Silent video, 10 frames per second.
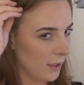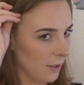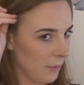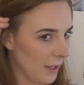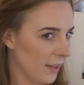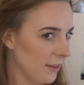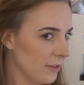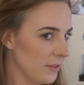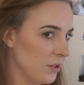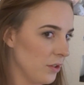My hair
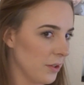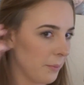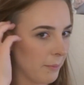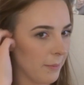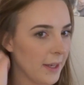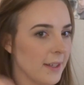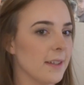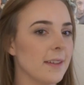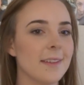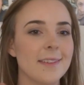is not
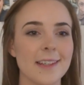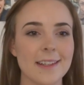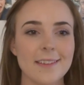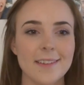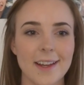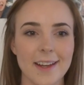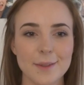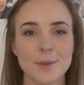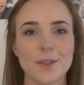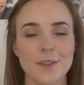amazing today
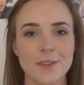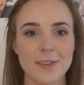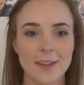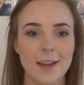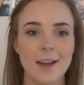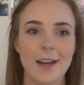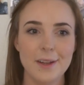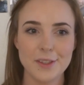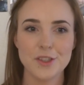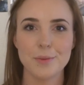because I've
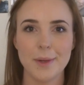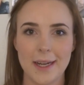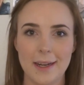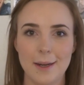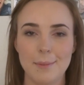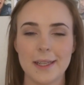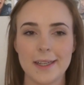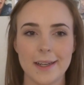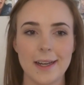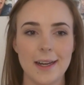injured my arm. Like
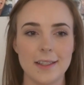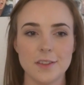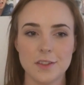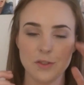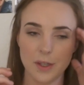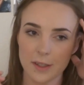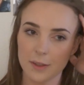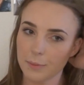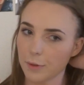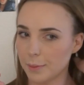I can't straighten
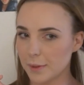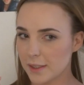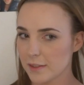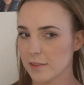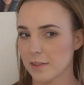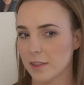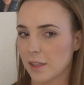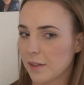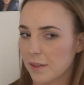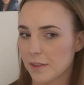it properly just because it
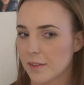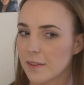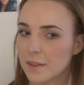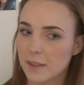hurts.